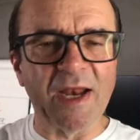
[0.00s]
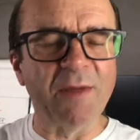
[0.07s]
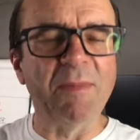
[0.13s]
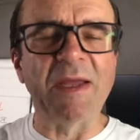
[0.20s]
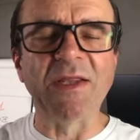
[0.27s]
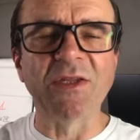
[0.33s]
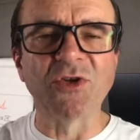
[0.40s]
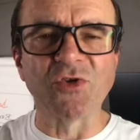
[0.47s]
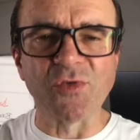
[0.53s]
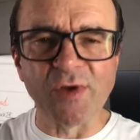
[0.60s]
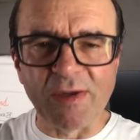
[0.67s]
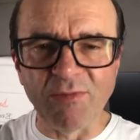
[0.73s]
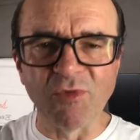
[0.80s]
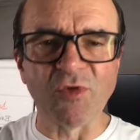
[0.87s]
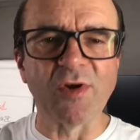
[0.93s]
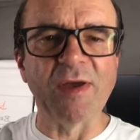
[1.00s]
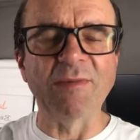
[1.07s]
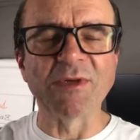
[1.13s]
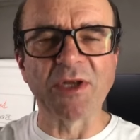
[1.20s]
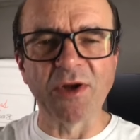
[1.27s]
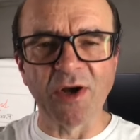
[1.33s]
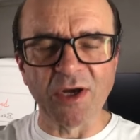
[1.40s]
Other men dream
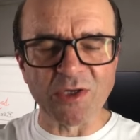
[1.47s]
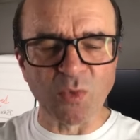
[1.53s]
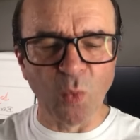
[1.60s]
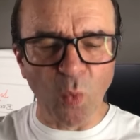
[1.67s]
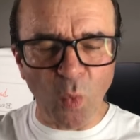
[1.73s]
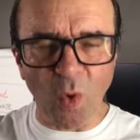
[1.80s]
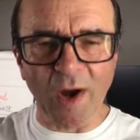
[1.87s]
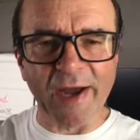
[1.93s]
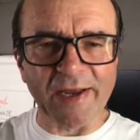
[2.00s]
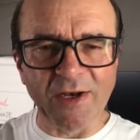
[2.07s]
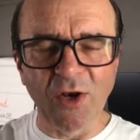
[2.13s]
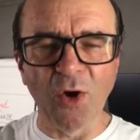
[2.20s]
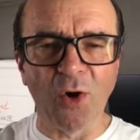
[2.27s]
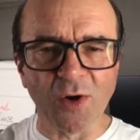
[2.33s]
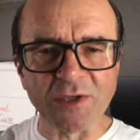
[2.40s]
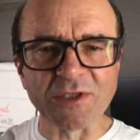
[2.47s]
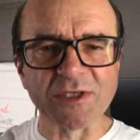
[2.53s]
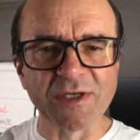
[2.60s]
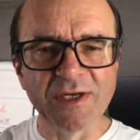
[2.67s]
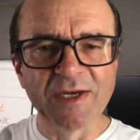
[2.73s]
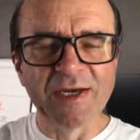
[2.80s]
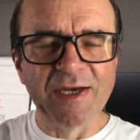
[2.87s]
dreams and ask why not.